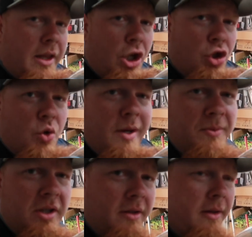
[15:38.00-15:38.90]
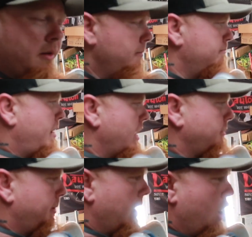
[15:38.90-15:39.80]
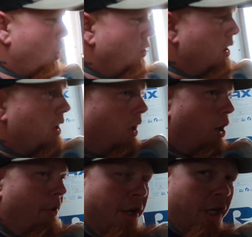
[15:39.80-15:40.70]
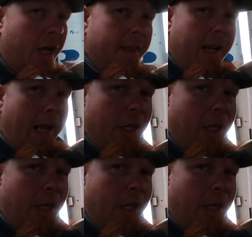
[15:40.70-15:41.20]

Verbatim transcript: the description box below on the gun that I